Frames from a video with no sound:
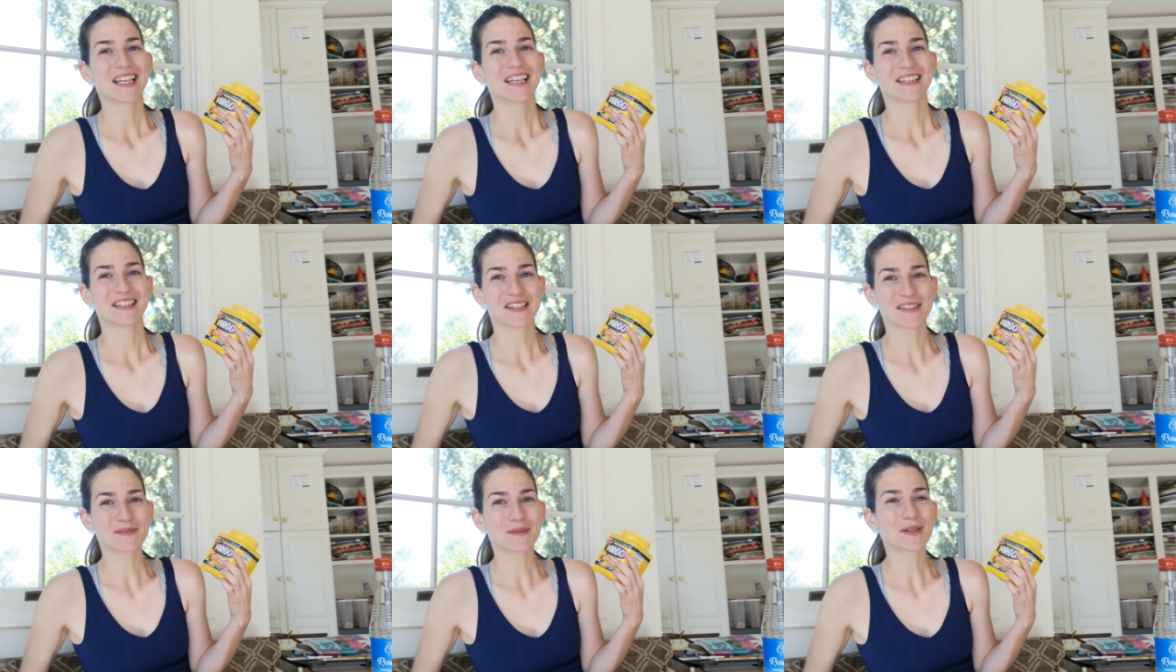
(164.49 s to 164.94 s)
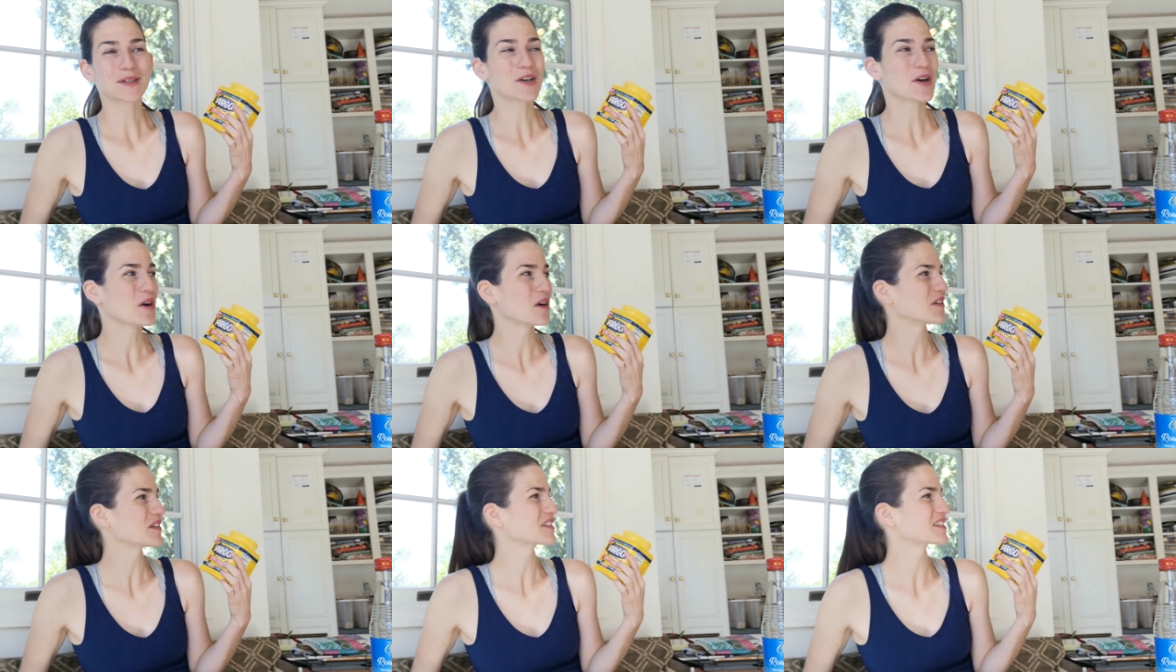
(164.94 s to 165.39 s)
This one
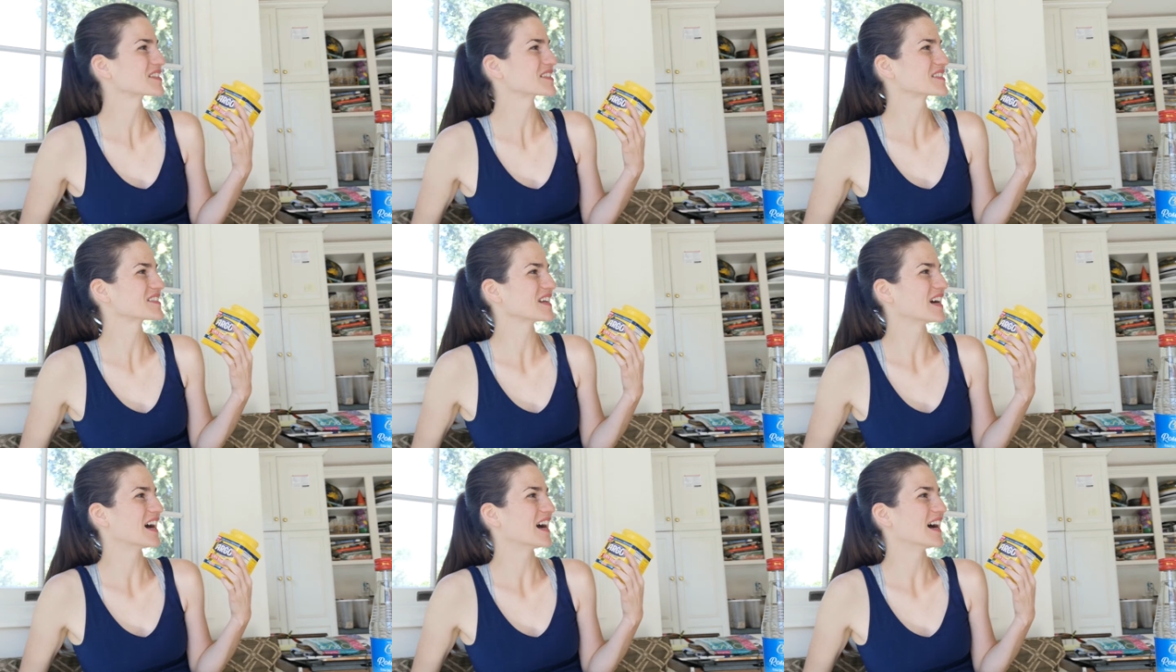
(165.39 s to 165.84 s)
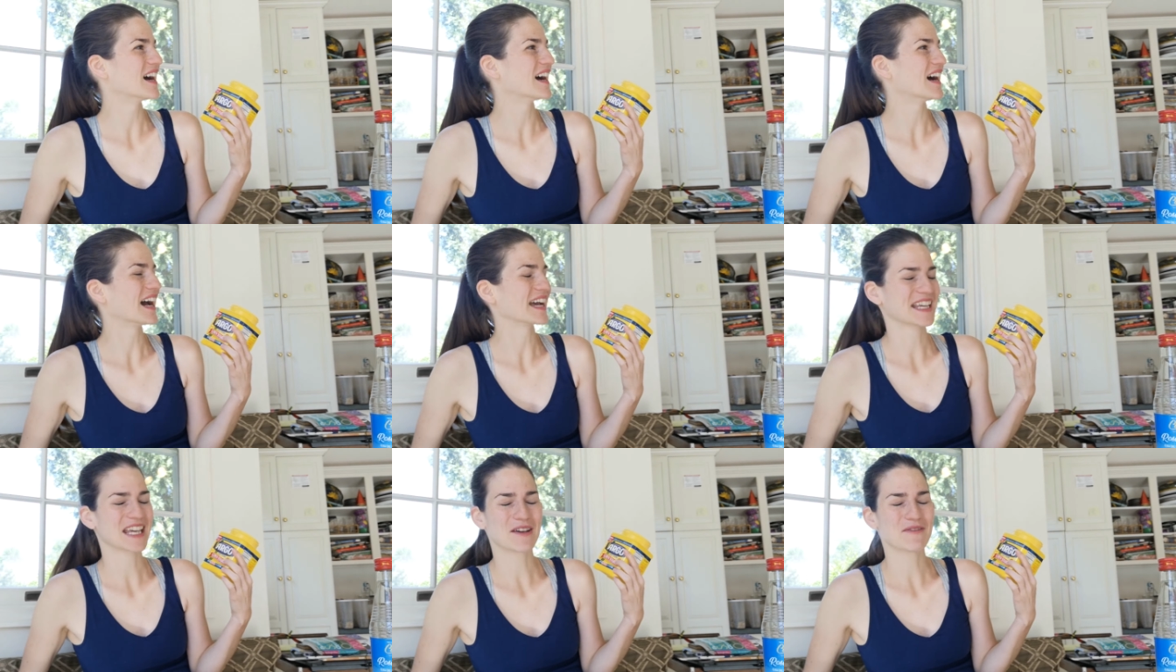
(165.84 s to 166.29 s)
calls,
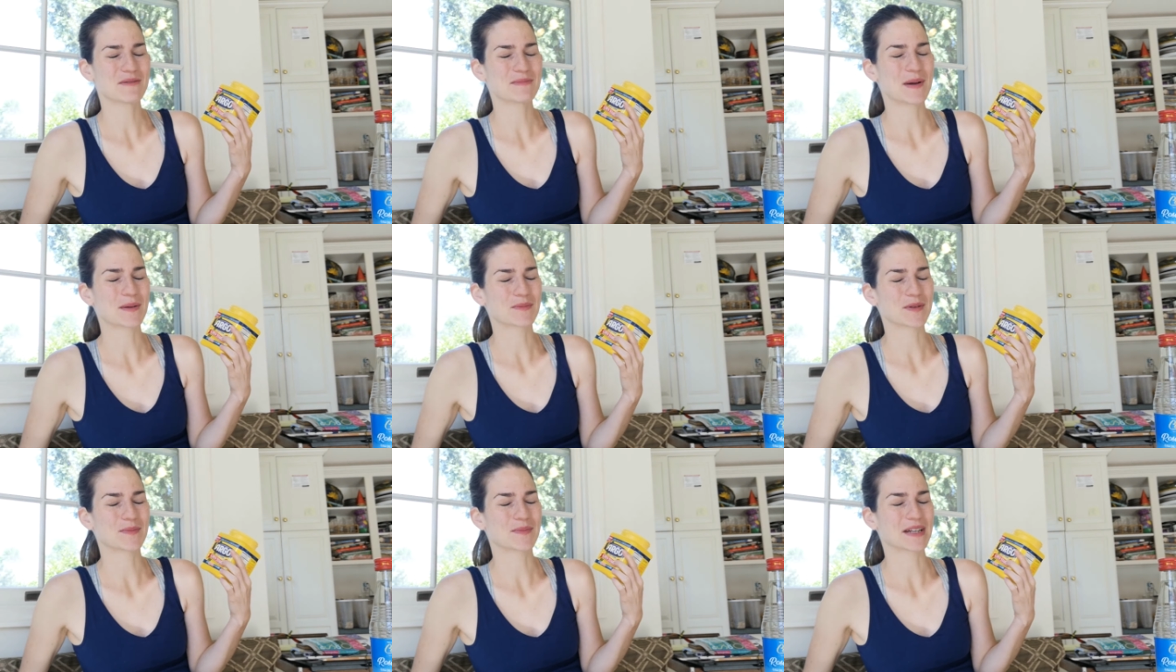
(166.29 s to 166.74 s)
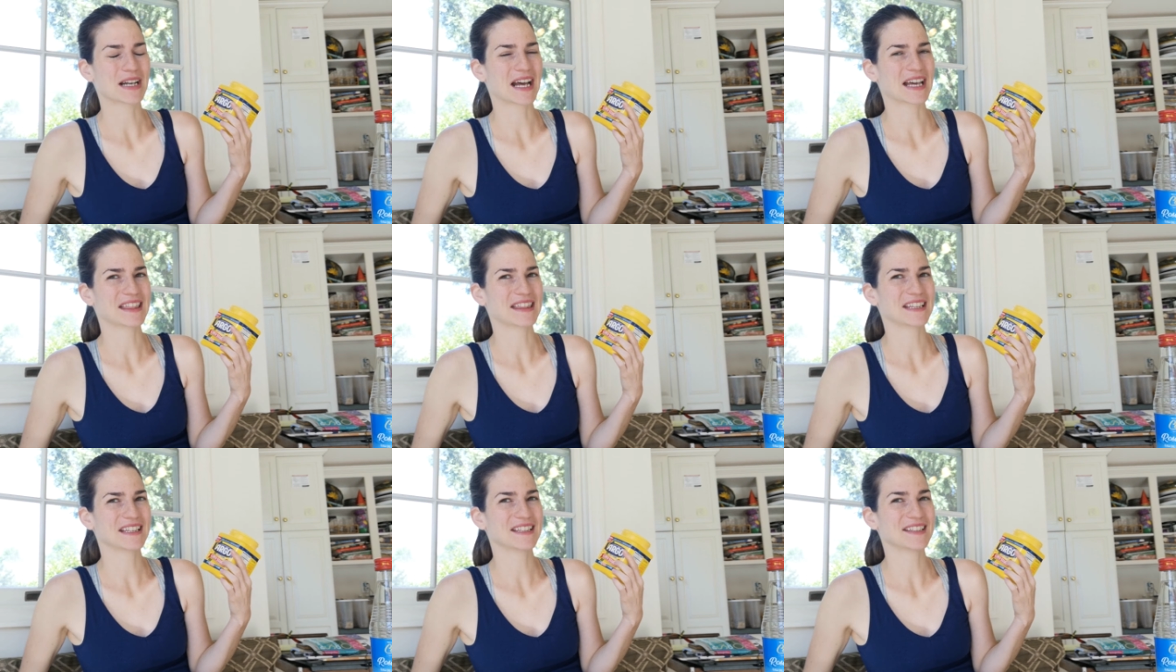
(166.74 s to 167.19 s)
I can't remember, but I
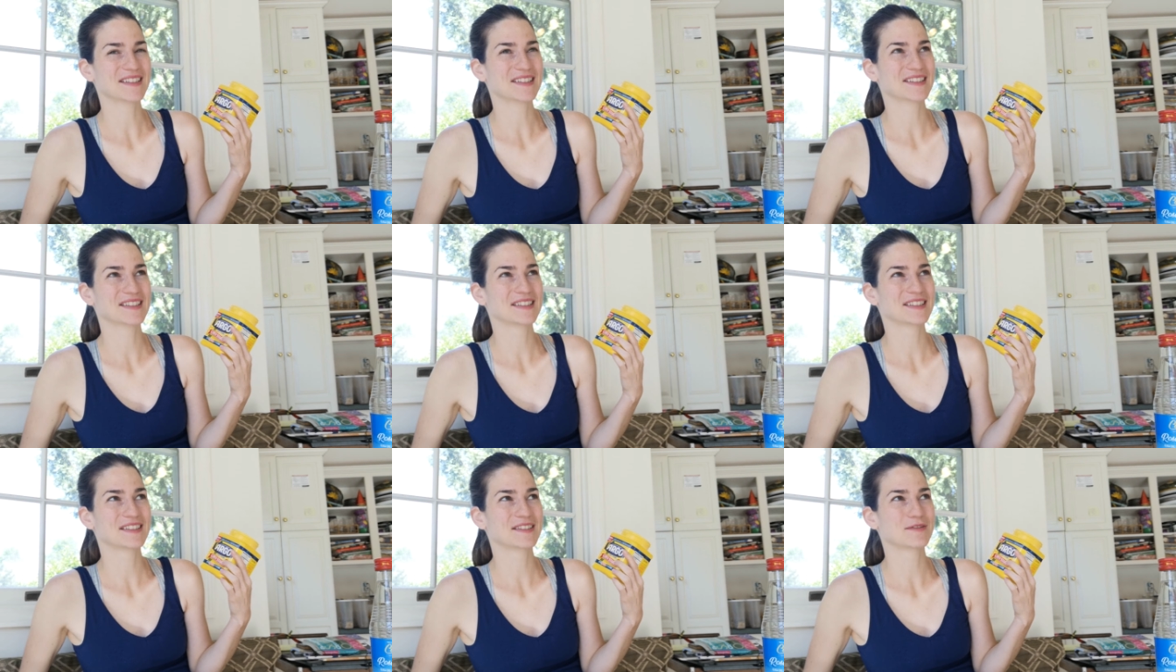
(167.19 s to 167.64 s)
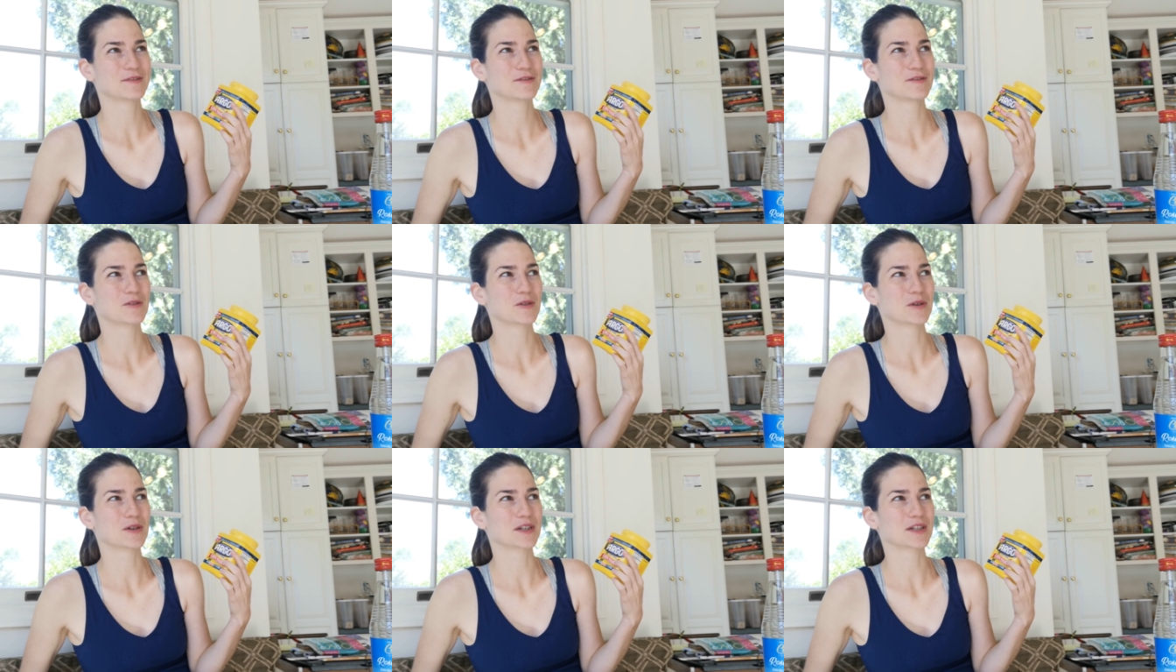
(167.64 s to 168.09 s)
think it's
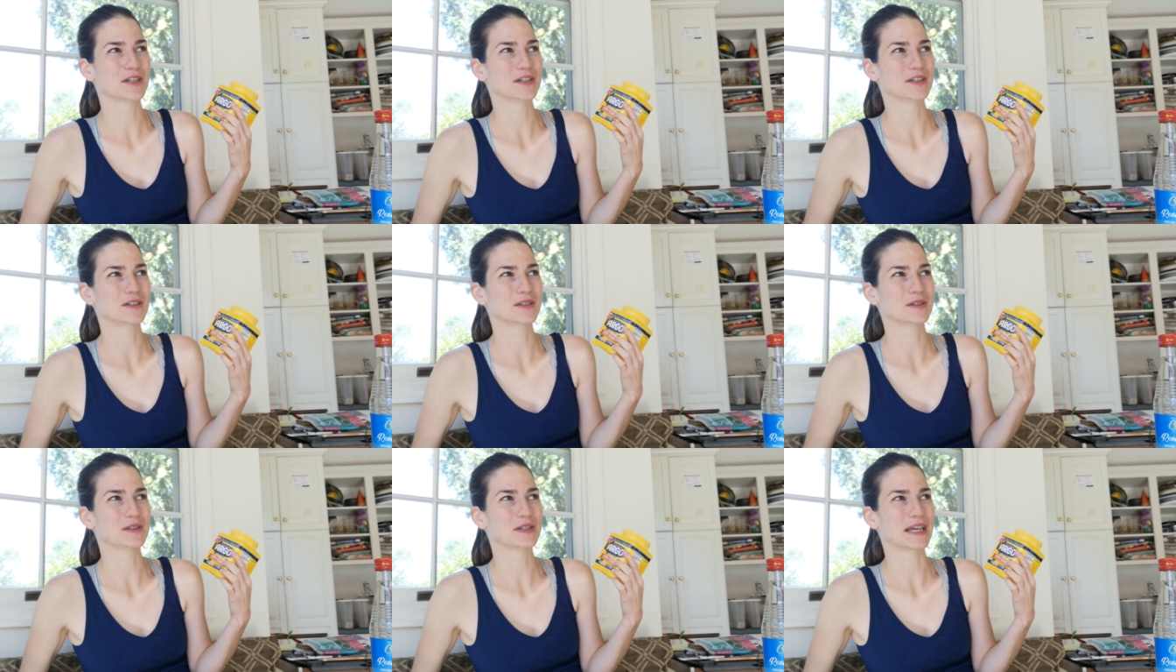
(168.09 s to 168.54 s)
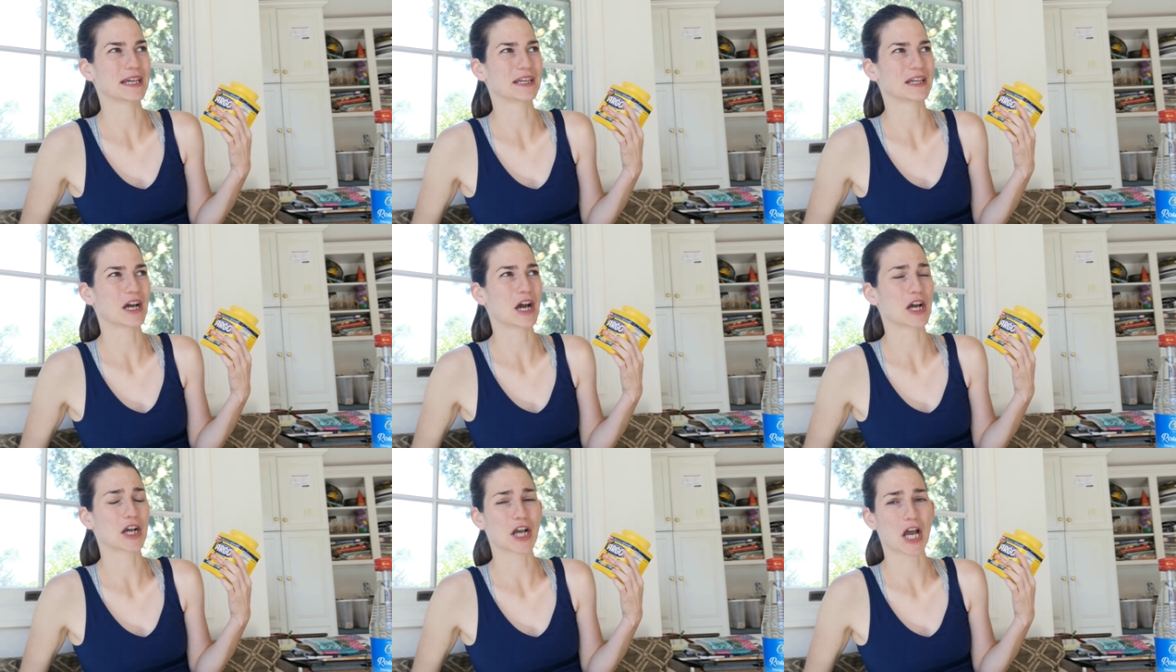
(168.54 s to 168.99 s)
for
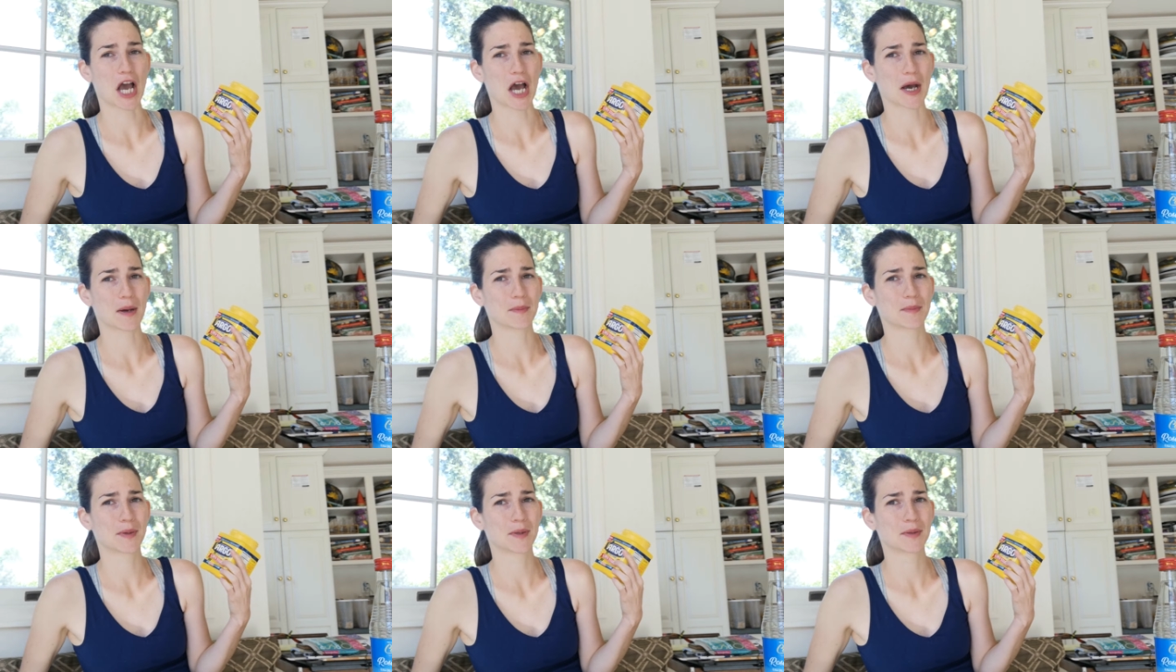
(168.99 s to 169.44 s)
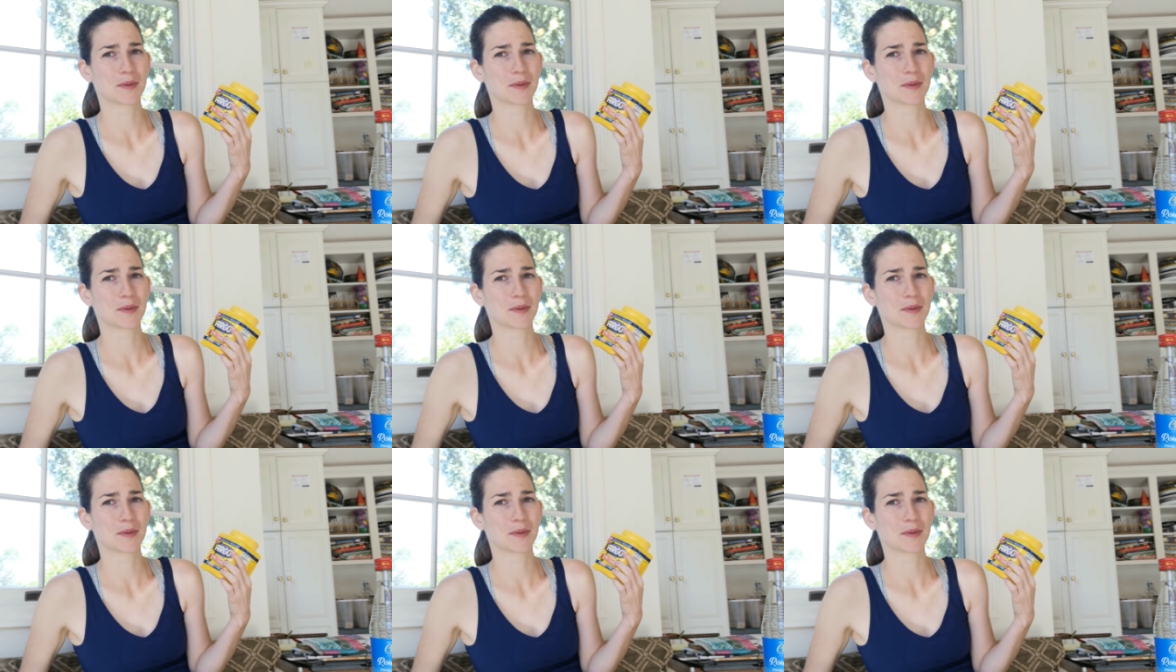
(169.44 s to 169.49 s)
like a cup.